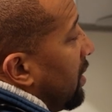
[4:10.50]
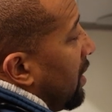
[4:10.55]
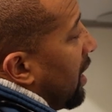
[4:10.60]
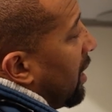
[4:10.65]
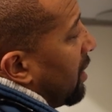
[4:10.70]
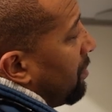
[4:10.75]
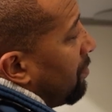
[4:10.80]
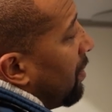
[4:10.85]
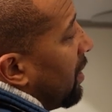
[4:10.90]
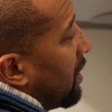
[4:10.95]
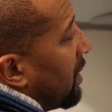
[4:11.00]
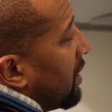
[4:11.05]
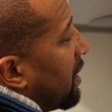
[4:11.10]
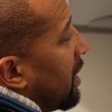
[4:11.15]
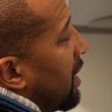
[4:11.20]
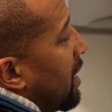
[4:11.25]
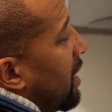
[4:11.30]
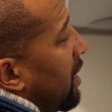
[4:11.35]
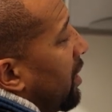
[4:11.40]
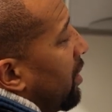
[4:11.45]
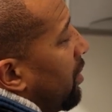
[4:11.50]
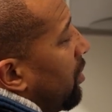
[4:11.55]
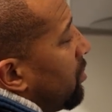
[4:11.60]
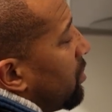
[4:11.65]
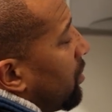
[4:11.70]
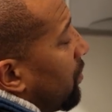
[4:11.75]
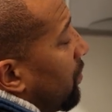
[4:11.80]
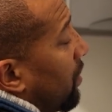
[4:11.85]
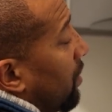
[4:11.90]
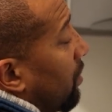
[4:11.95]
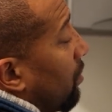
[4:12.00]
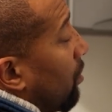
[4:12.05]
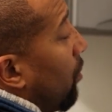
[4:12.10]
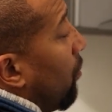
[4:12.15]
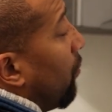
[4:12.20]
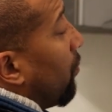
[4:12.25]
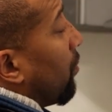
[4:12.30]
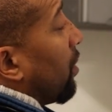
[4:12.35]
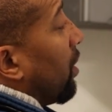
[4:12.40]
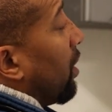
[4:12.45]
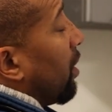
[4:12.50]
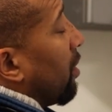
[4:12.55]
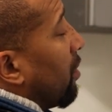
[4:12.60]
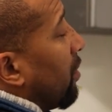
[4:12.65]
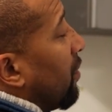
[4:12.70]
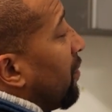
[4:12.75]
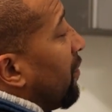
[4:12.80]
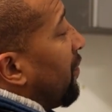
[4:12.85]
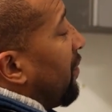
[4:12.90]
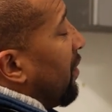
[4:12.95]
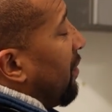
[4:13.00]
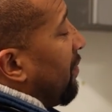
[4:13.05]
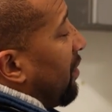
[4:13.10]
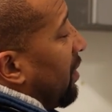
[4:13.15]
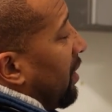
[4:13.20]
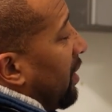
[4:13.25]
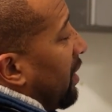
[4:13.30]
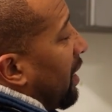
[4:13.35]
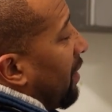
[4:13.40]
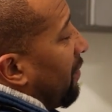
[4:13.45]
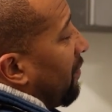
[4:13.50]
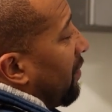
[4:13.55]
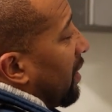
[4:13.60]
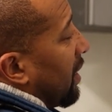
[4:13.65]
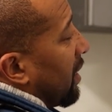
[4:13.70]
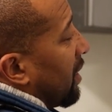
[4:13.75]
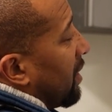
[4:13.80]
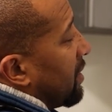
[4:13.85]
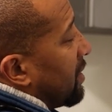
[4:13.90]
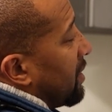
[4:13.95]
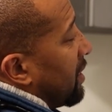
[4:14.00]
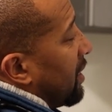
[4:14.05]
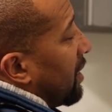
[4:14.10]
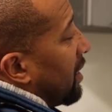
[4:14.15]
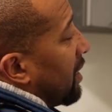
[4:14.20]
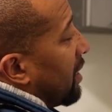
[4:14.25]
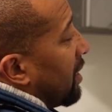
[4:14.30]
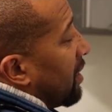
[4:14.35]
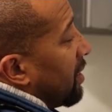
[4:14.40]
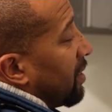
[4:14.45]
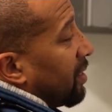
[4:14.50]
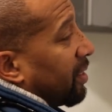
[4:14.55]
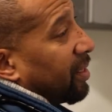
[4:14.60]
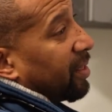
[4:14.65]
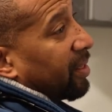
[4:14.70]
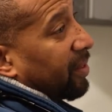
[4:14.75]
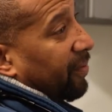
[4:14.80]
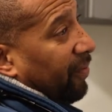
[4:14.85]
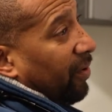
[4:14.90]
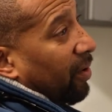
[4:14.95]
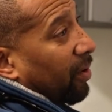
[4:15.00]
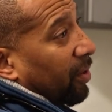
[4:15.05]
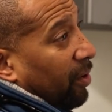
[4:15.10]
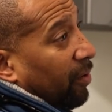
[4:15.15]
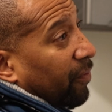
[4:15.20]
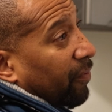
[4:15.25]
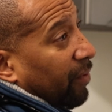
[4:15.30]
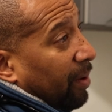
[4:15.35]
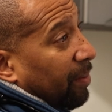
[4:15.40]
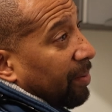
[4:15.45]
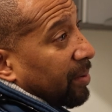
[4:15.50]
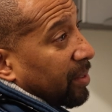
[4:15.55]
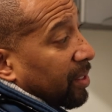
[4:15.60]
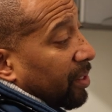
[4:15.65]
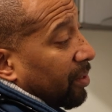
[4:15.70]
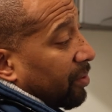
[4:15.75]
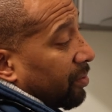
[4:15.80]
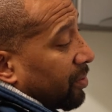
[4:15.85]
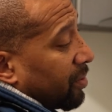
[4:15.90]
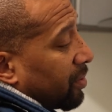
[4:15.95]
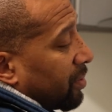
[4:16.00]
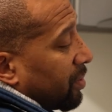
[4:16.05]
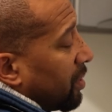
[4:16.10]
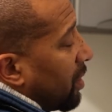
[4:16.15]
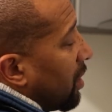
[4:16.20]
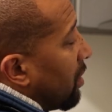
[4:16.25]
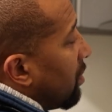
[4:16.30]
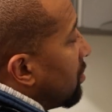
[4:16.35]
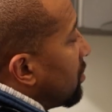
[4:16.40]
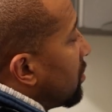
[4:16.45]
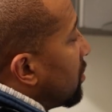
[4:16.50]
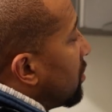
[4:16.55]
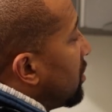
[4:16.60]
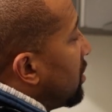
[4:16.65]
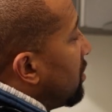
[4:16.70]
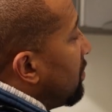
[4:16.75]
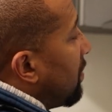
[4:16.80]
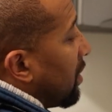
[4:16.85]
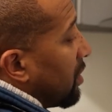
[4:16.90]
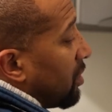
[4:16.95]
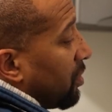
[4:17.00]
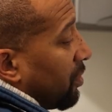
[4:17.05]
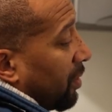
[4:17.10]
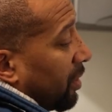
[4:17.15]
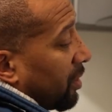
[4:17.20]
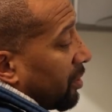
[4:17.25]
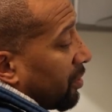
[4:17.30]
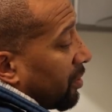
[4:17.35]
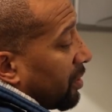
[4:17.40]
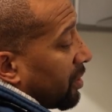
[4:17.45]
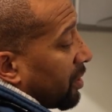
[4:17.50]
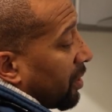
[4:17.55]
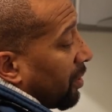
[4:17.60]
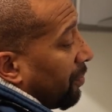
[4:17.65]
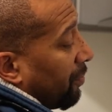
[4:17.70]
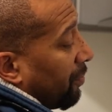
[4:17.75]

Yeah, it's pretty. Usually when they're over 150, I feel like you see the falling over episodes. So she's about 200.